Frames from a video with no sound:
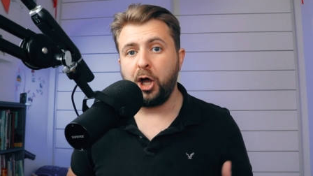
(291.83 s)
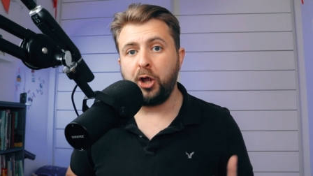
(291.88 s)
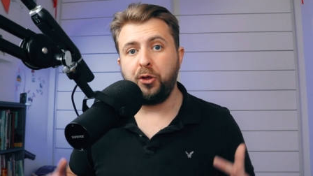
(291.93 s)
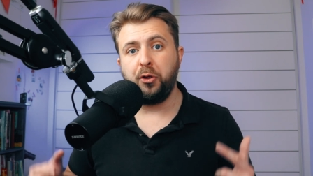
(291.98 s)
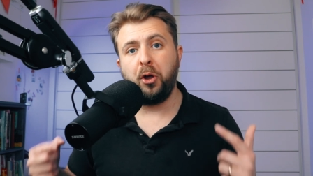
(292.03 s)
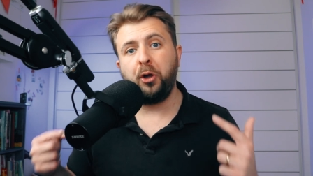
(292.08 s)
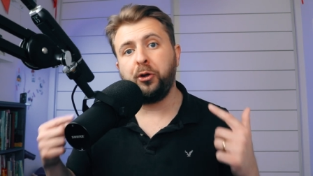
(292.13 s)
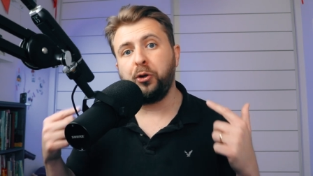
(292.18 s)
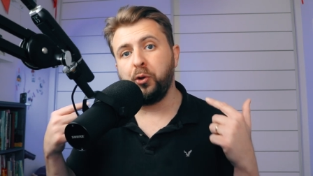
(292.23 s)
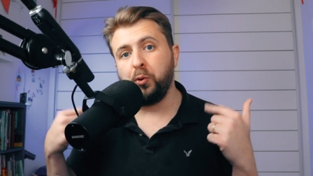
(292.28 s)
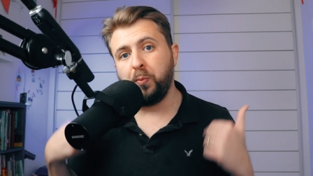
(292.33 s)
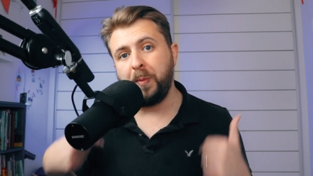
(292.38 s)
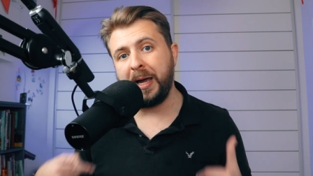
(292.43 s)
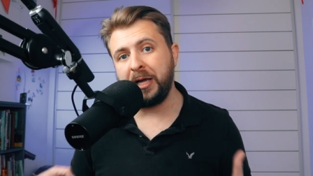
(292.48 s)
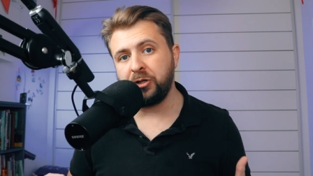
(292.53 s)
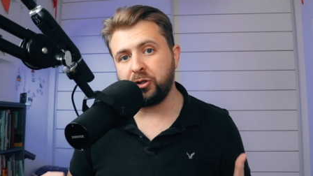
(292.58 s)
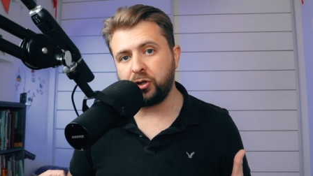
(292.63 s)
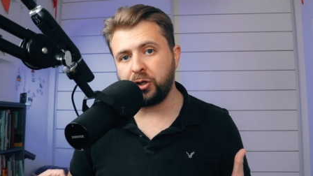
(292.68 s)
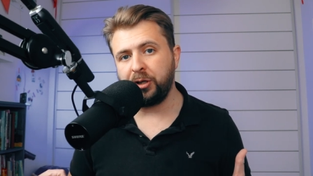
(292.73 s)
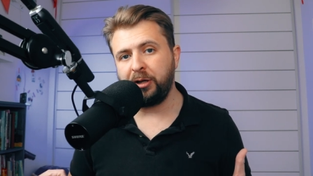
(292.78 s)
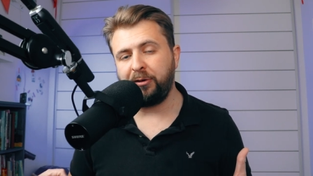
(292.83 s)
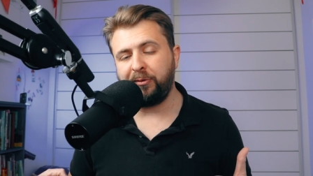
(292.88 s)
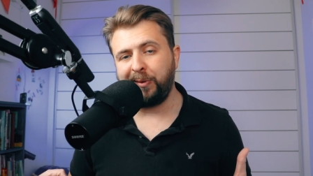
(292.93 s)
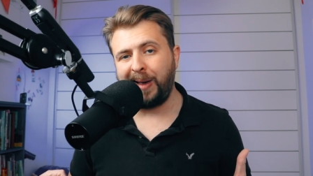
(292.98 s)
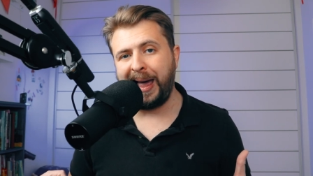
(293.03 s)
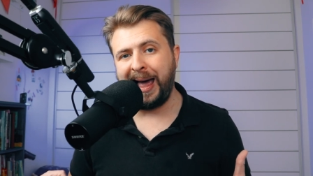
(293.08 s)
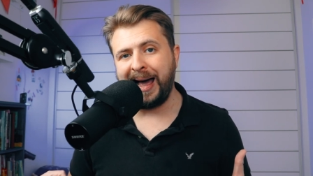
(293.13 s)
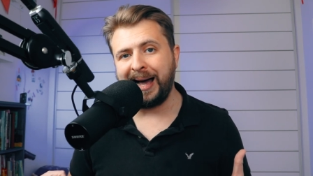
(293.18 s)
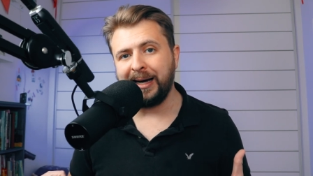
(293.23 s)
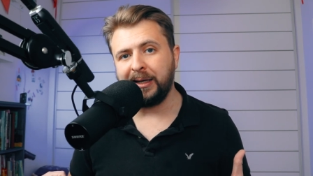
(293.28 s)
Not to mention the
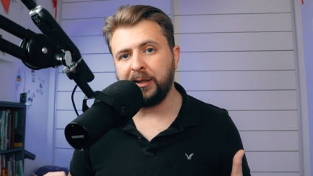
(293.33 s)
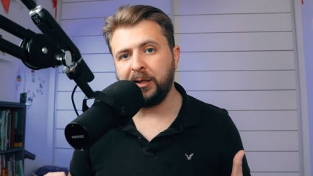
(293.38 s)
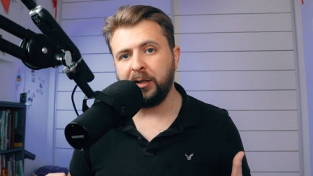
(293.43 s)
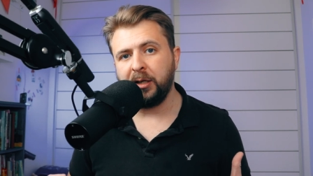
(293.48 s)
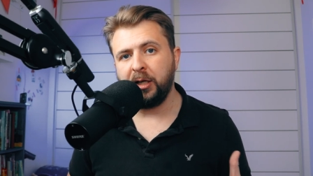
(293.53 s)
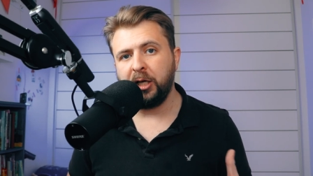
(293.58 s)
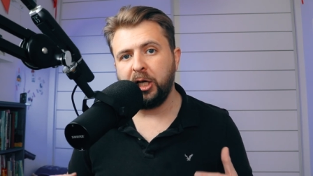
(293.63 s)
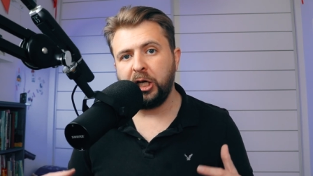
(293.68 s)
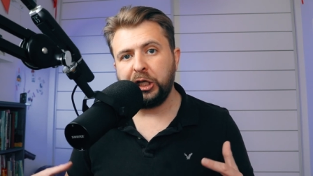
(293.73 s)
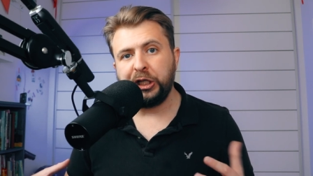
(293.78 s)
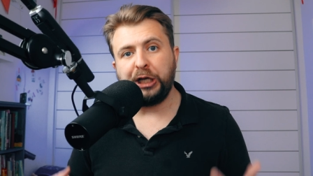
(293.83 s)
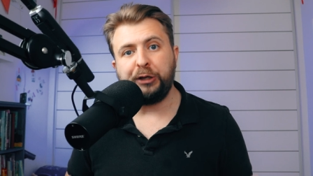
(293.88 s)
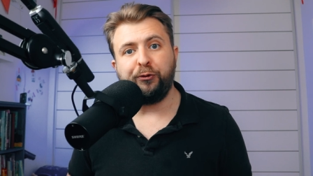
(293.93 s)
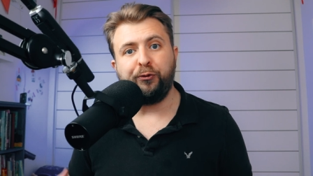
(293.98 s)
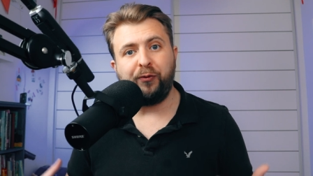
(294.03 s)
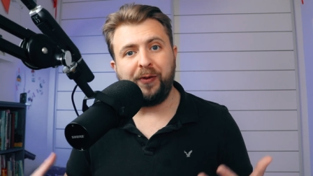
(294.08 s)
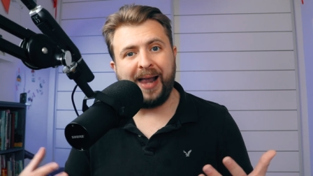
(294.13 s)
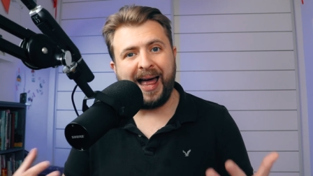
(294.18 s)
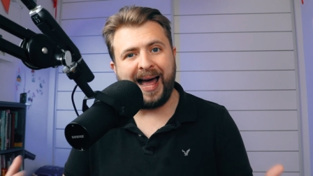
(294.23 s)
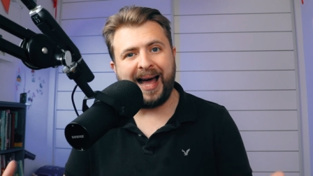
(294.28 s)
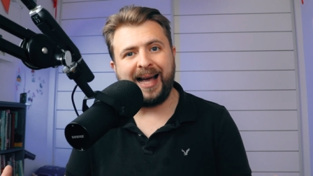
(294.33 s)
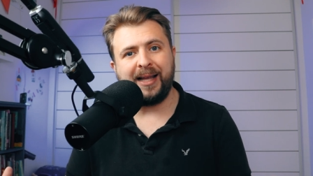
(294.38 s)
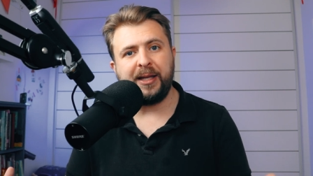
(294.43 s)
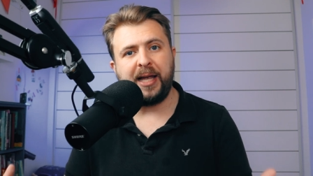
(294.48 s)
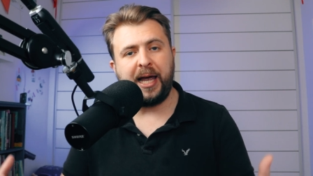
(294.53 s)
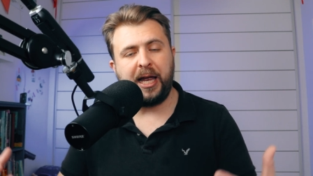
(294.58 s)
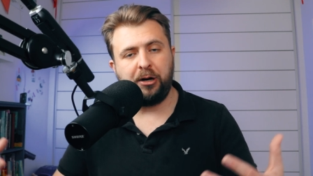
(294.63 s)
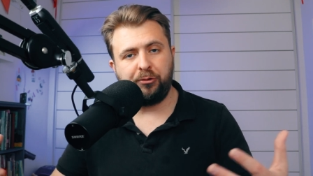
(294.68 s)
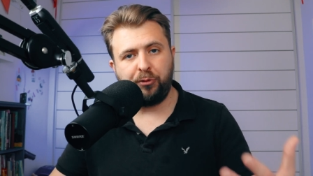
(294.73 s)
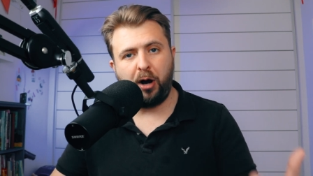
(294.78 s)
fact that Vlad
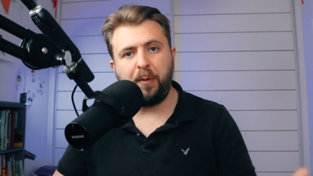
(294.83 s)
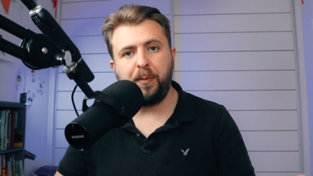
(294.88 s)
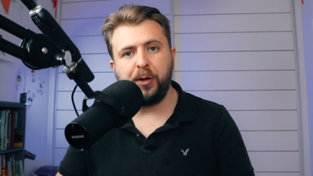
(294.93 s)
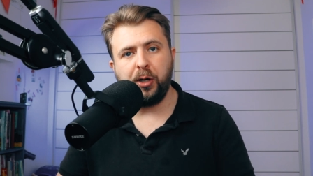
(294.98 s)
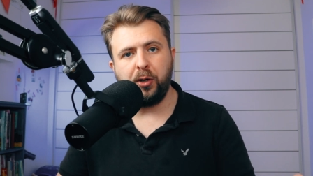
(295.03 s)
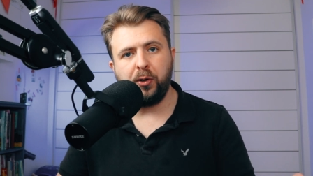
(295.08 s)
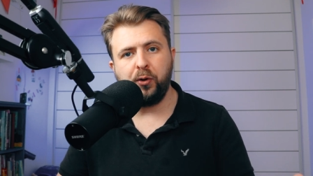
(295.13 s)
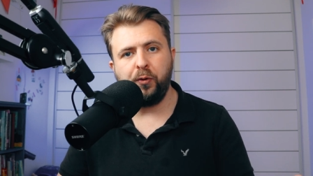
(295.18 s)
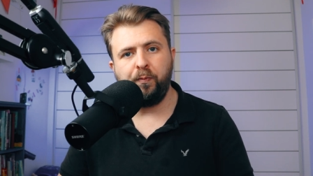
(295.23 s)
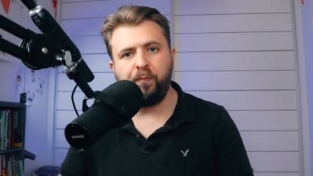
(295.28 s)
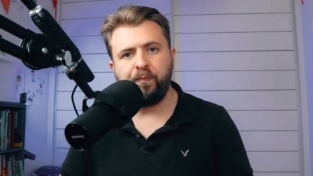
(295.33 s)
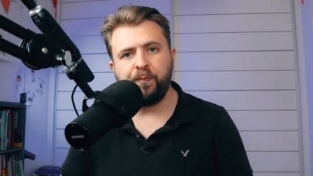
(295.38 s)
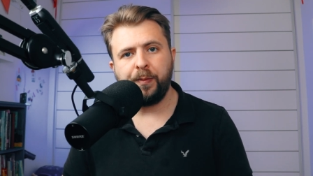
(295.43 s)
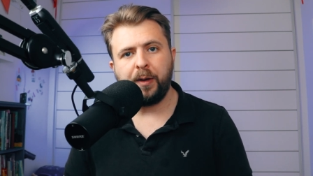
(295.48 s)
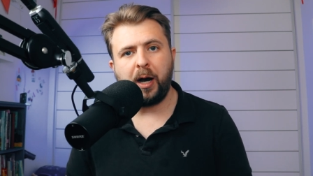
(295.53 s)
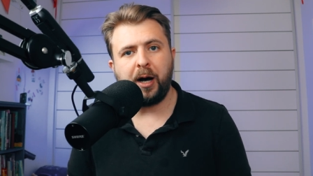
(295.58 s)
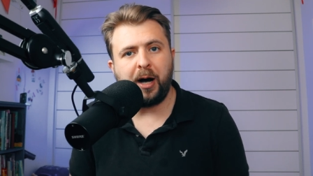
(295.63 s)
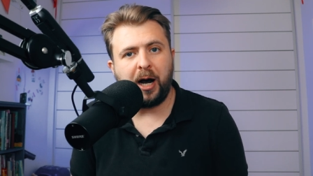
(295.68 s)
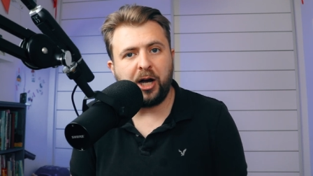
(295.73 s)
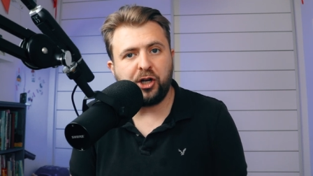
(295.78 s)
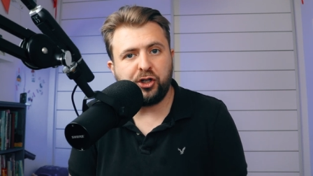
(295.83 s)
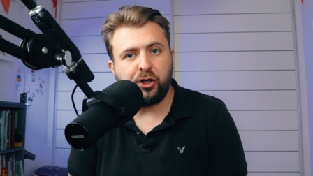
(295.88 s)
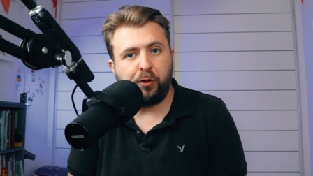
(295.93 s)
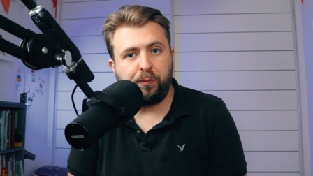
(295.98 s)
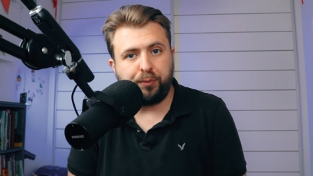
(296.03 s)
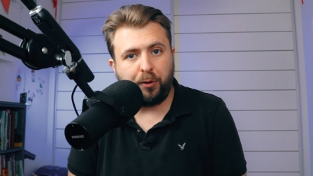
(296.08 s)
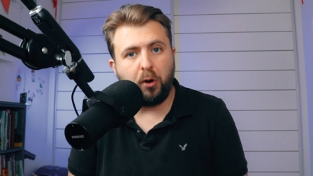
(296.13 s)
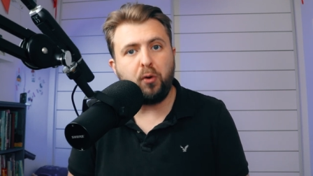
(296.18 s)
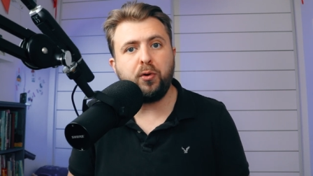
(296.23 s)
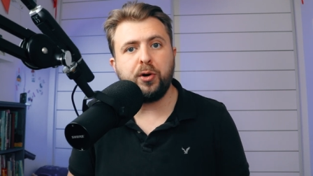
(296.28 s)
and Robinhood are actual
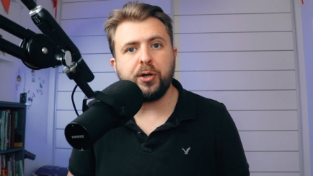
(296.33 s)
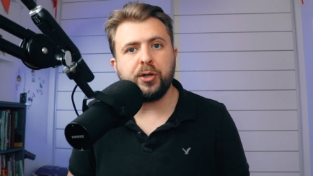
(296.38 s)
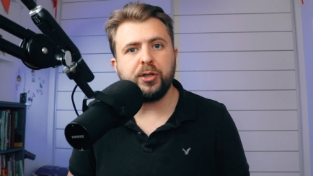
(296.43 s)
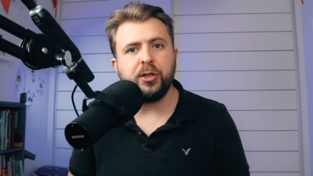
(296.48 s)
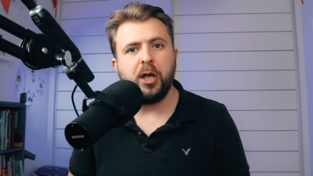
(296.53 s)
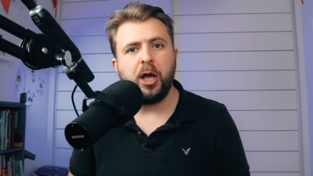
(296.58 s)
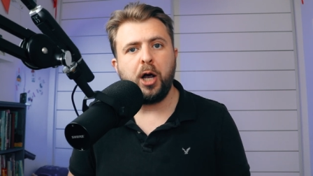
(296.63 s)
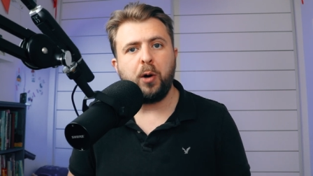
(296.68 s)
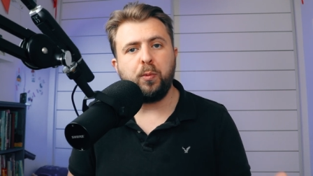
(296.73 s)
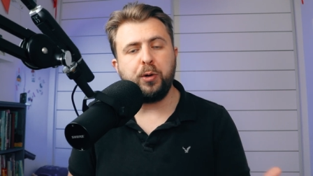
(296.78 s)
brokers,